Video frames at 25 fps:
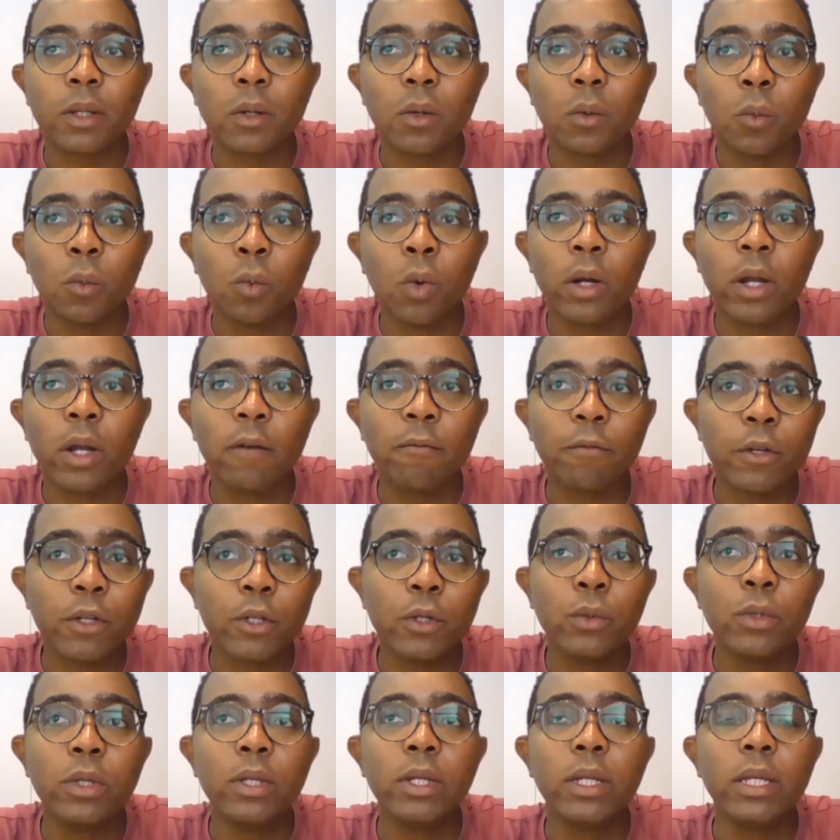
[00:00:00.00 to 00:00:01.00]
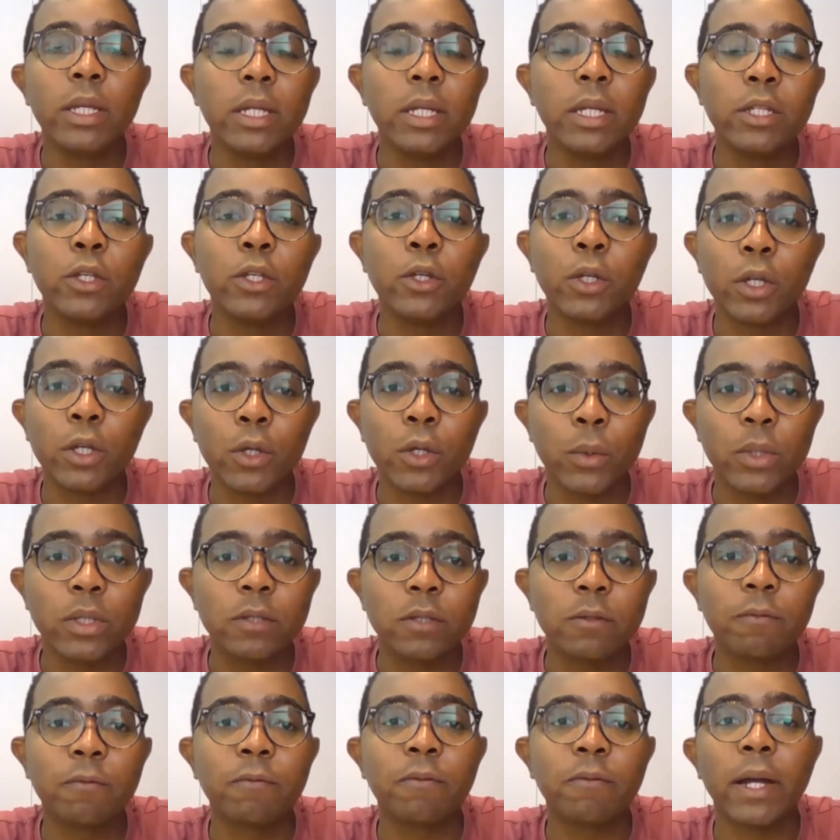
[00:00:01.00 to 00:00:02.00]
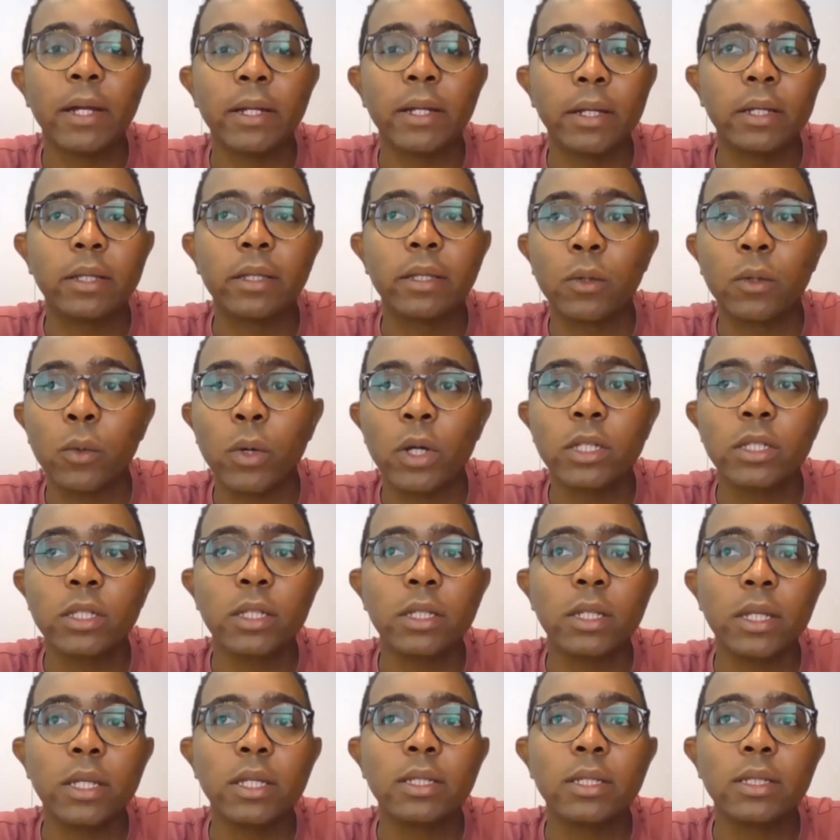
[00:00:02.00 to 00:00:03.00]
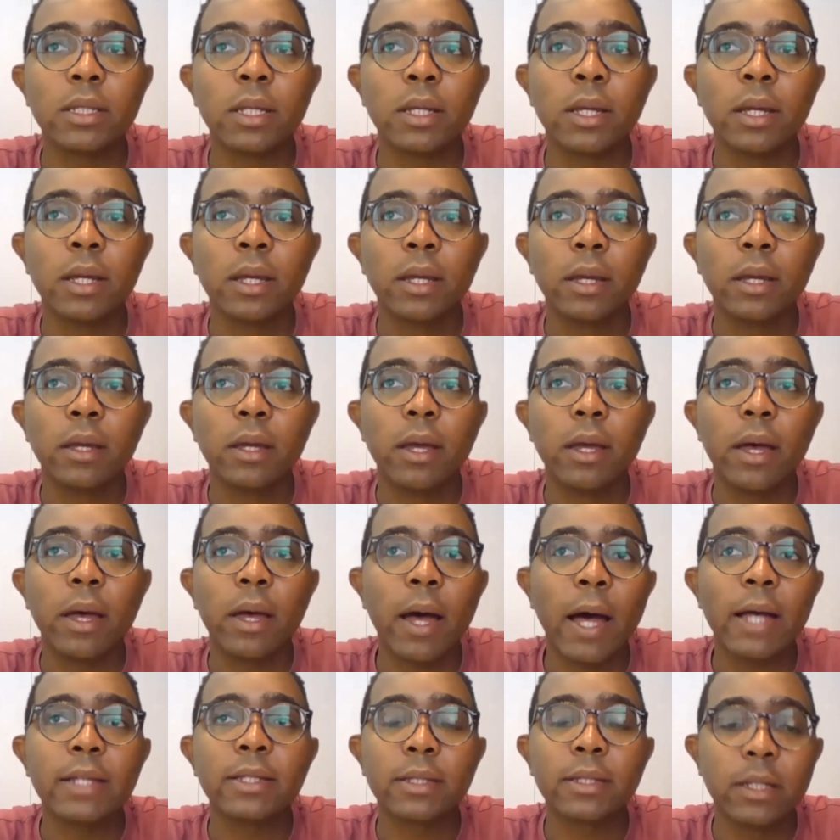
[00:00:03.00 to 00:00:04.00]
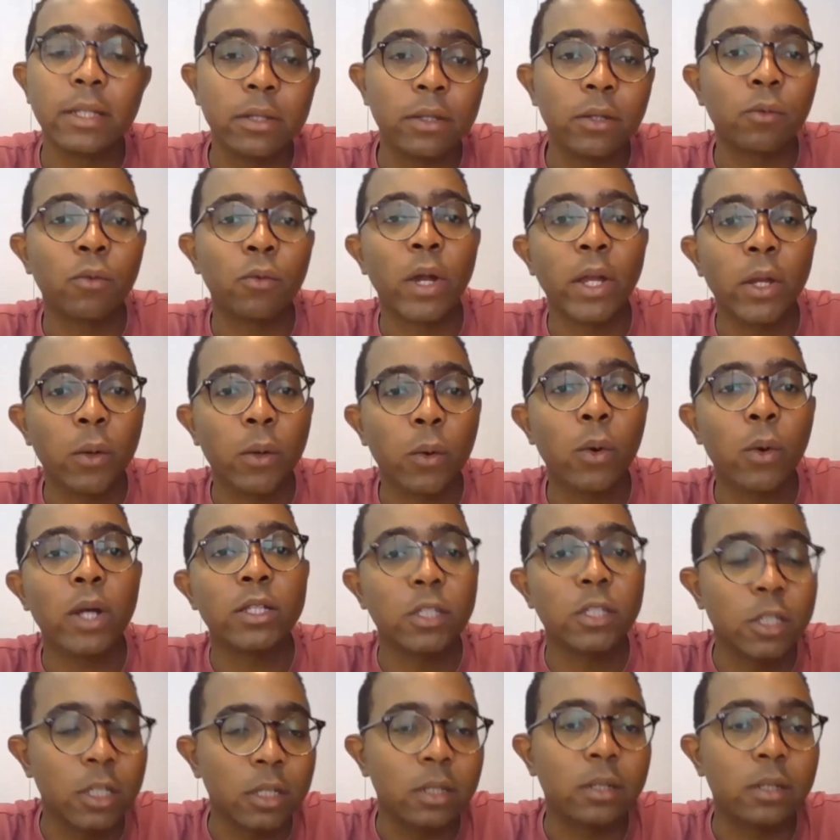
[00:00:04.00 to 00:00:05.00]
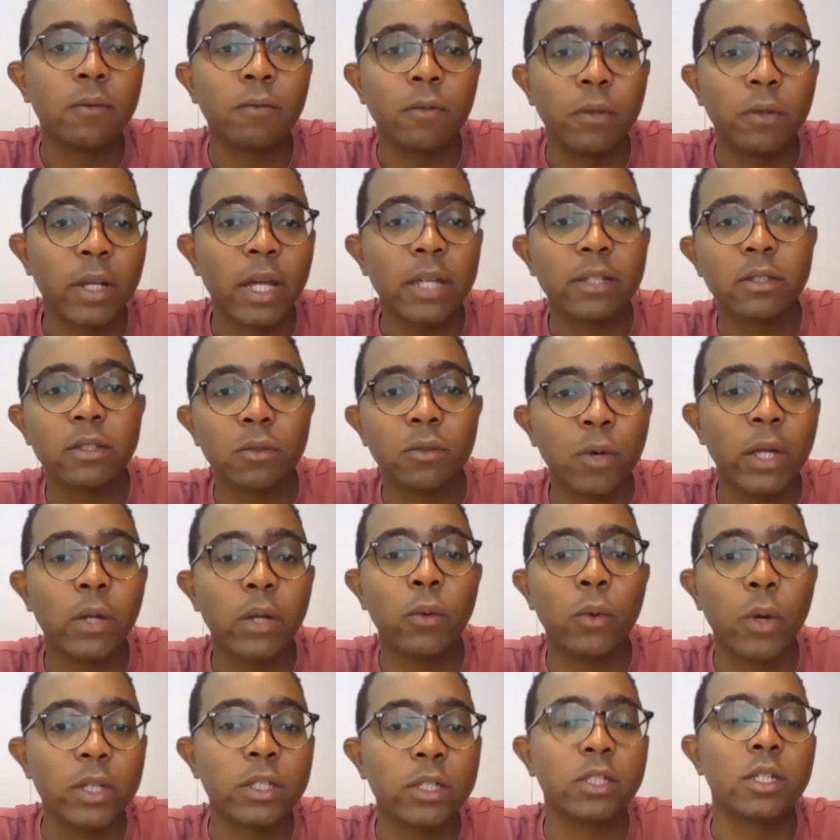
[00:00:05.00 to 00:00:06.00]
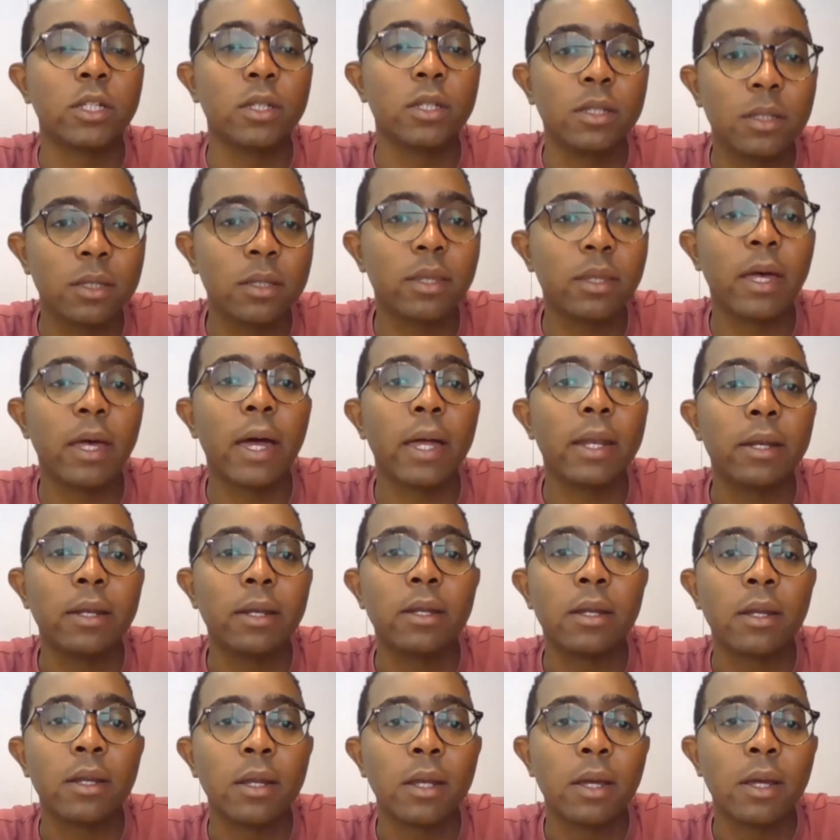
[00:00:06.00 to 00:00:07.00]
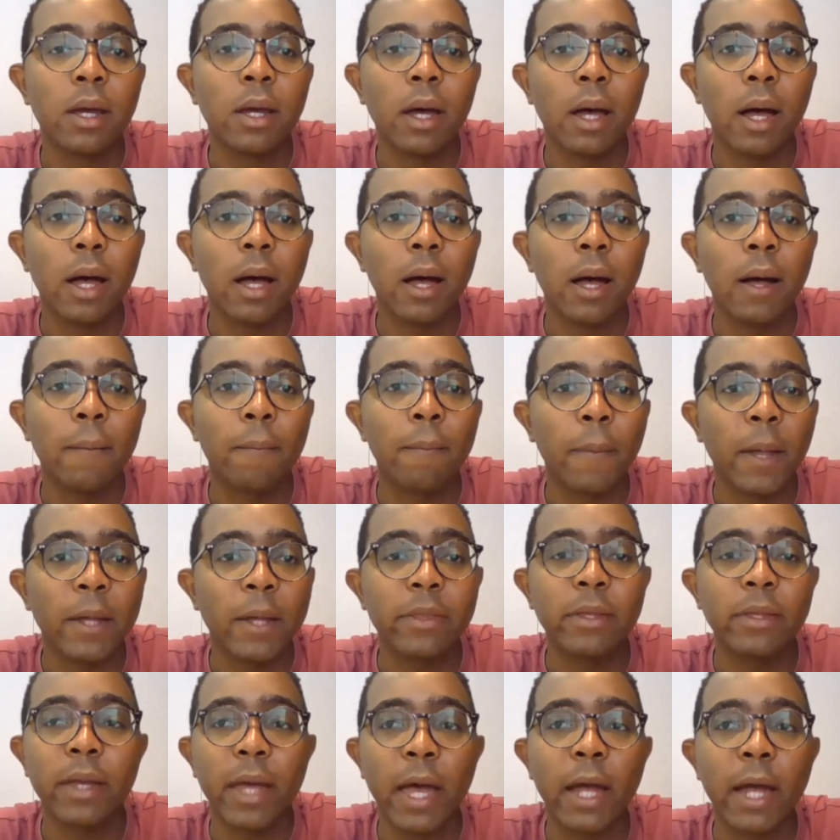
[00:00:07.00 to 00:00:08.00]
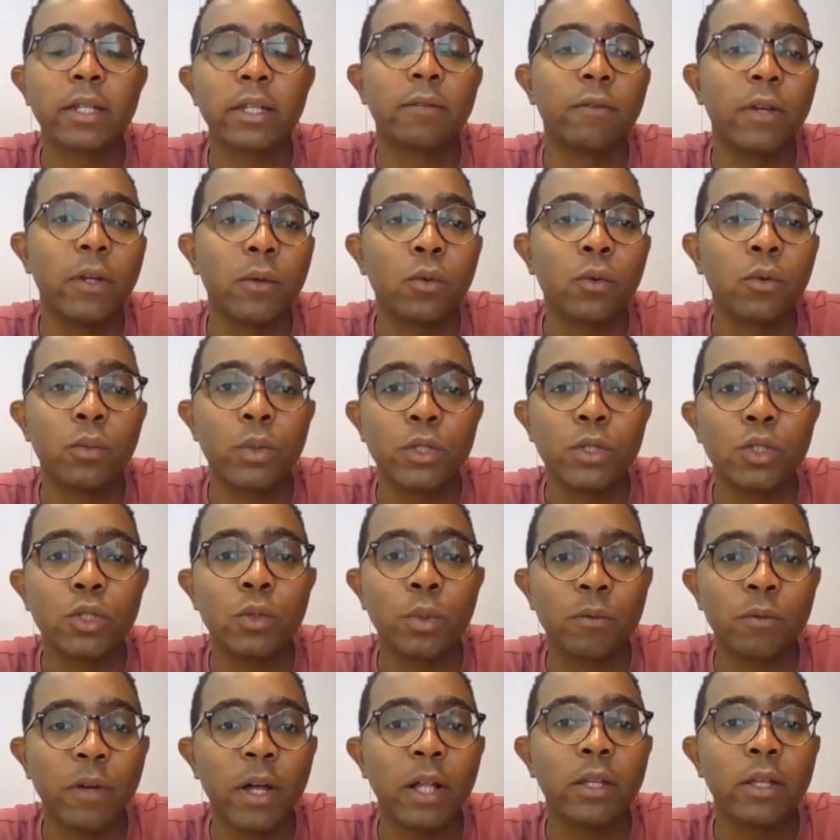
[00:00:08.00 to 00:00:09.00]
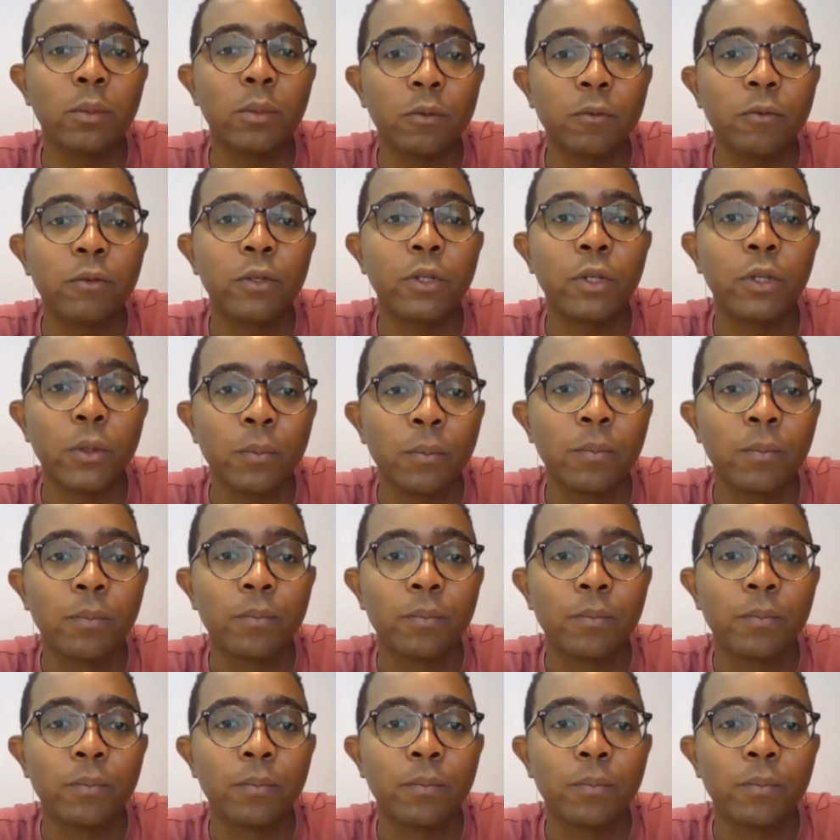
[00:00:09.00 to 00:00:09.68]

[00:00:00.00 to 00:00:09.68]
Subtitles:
whatever you need, you can always find it. The question is asking the right question. If you can ask the right questions, then I think Activate will be super valuable for you.